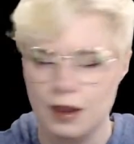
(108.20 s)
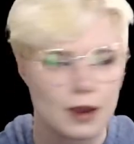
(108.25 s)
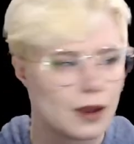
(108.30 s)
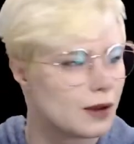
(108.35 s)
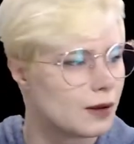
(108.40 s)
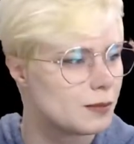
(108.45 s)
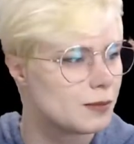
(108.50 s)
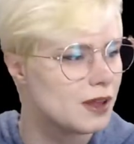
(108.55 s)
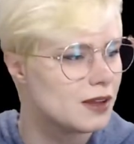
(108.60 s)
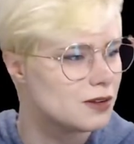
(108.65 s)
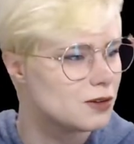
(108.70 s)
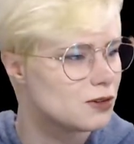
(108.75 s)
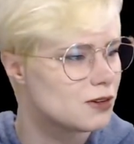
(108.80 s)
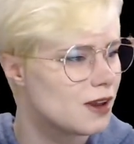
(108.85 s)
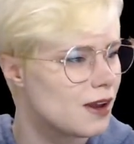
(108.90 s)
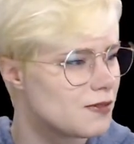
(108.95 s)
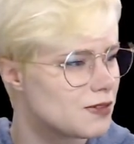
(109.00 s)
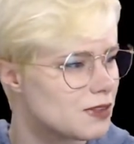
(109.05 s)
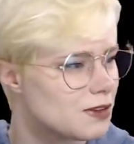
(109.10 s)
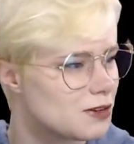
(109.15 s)
I'm not used to
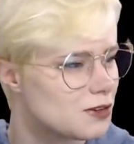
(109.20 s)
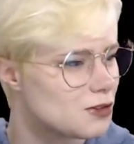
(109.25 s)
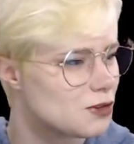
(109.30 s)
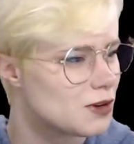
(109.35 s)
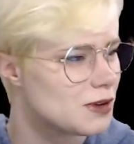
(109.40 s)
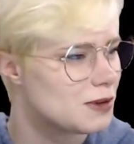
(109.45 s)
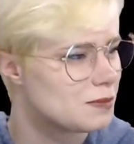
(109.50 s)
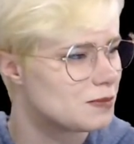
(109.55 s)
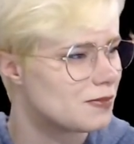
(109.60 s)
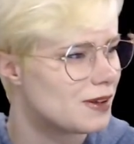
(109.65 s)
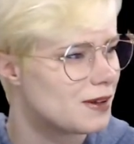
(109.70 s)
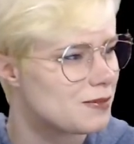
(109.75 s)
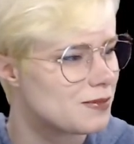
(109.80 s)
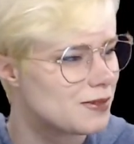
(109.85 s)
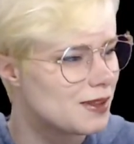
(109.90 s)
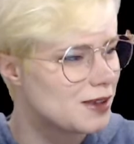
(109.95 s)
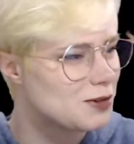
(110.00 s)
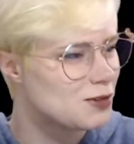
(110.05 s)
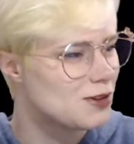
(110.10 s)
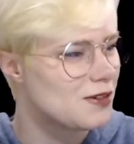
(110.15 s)
having the stream. I'm
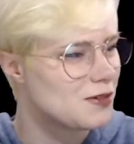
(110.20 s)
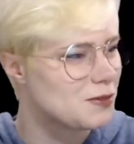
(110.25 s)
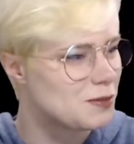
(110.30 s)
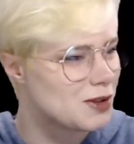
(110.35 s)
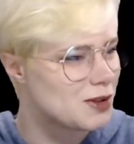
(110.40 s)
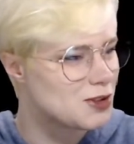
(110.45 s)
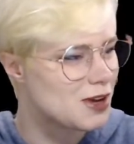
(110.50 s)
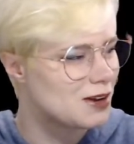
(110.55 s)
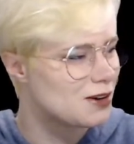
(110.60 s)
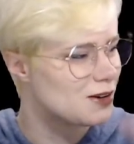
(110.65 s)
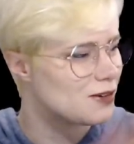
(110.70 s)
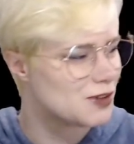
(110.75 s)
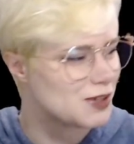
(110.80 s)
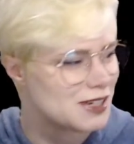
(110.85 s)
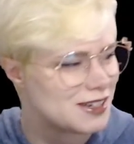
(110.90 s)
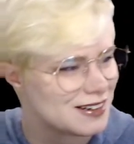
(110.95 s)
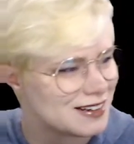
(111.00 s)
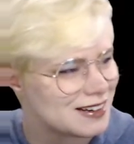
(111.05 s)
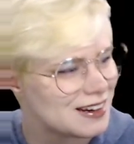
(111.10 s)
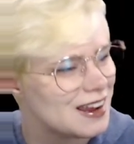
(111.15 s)
not used to having my chat over
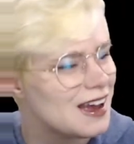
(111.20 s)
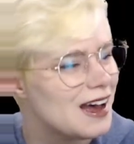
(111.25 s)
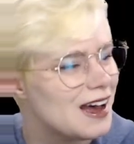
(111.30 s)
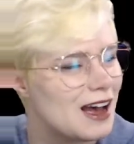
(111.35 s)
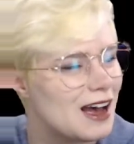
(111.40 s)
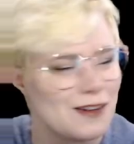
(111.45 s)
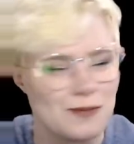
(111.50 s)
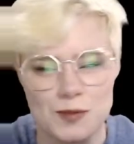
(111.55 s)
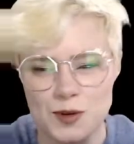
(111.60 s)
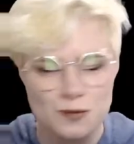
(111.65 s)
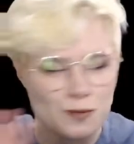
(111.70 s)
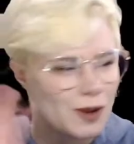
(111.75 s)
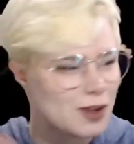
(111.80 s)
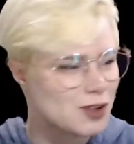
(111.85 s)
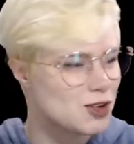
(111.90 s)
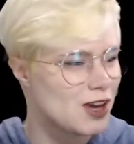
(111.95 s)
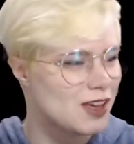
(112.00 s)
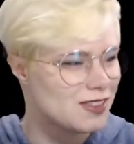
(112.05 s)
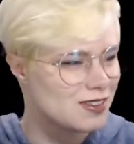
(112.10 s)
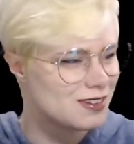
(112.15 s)
here. I've moved my
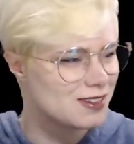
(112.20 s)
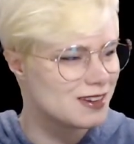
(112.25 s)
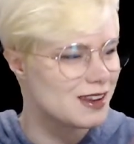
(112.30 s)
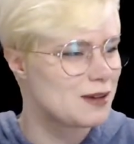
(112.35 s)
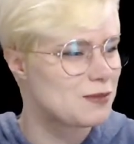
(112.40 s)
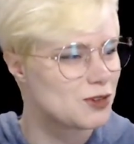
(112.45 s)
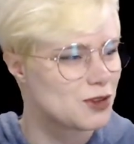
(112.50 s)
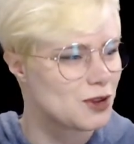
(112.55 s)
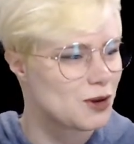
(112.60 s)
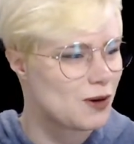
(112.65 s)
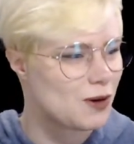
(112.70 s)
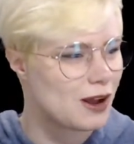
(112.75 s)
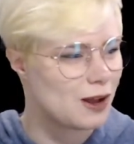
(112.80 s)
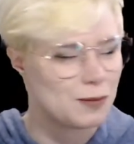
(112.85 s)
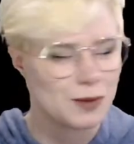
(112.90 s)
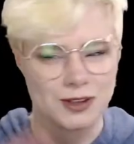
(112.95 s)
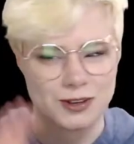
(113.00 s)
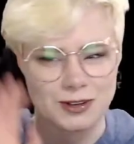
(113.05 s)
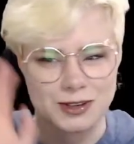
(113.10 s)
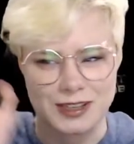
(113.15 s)
chat this time, so I'll
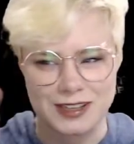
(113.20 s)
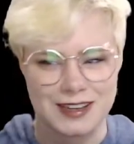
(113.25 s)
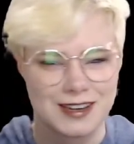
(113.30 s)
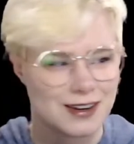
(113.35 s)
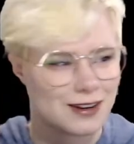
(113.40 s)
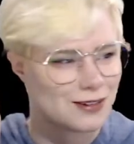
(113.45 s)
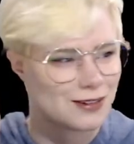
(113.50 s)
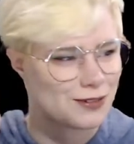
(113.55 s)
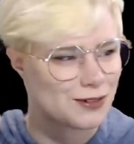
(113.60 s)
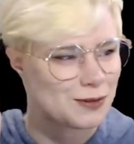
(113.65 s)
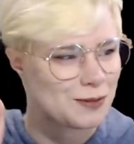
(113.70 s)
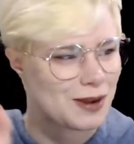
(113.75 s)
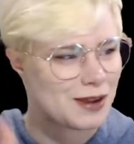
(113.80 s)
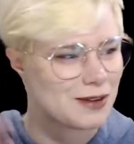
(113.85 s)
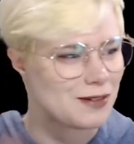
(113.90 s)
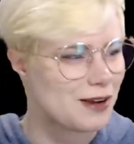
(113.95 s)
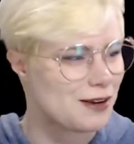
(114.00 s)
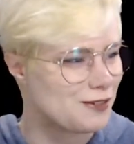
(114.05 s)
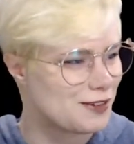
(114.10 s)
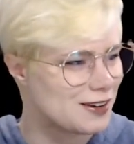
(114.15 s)
be looking here for my
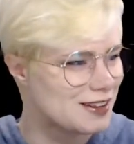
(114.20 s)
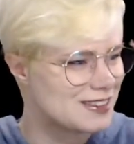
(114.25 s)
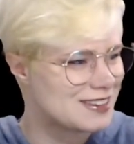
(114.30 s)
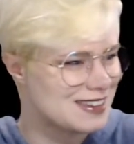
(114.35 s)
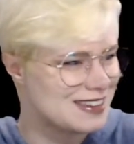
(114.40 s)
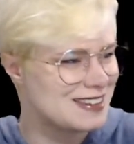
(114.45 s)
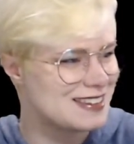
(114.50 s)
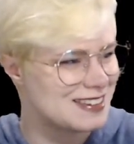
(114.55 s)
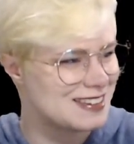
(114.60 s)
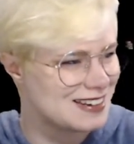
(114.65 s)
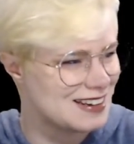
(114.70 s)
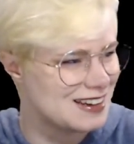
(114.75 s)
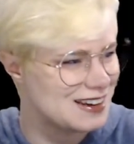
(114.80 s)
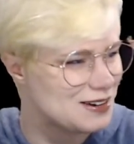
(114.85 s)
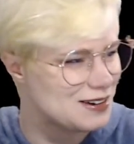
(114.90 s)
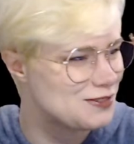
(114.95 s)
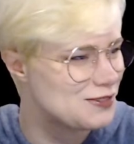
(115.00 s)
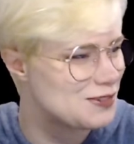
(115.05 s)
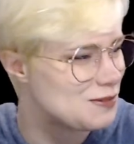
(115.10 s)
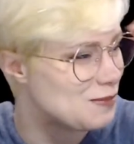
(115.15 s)
references and
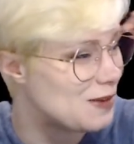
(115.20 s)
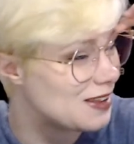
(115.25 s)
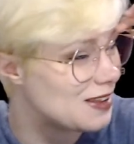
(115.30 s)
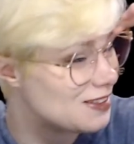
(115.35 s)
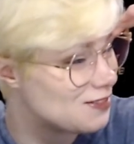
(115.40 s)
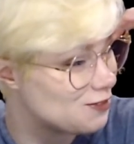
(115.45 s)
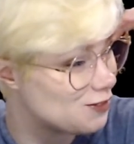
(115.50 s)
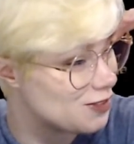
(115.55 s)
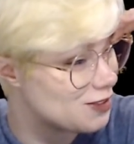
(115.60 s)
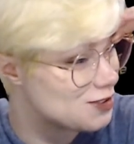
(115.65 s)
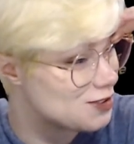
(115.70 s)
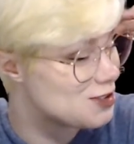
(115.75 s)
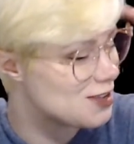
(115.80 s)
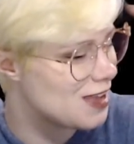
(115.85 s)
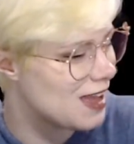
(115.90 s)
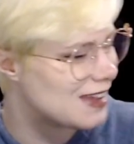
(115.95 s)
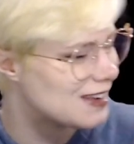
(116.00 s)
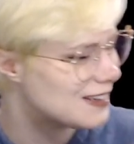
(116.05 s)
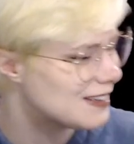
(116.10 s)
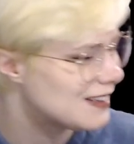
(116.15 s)
here for the chat.